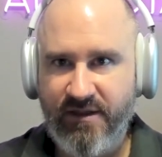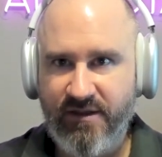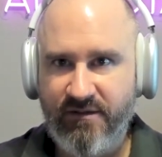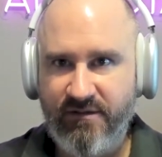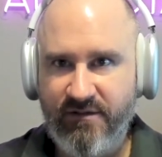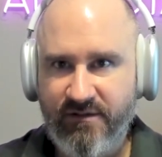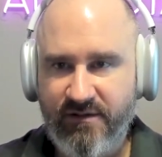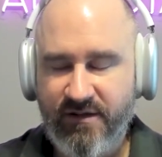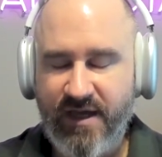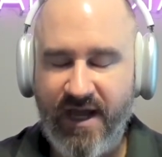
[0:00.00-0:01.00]

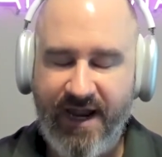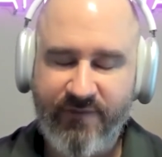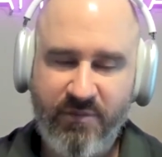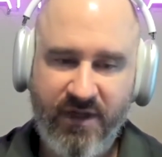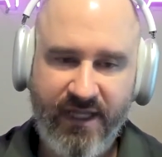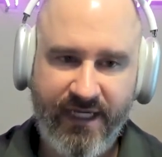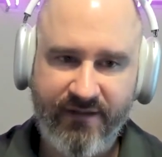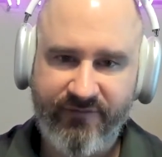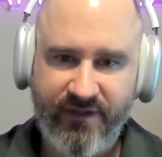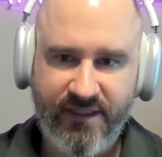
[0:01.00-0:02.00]
You got to have a
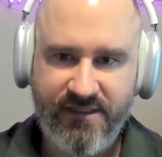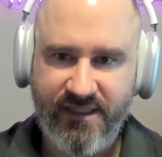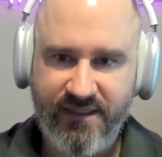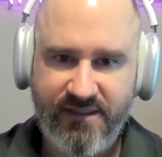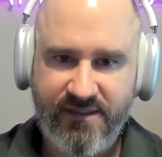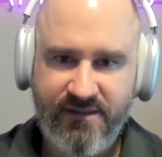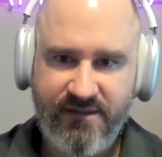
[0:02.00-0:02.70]
plan for these things.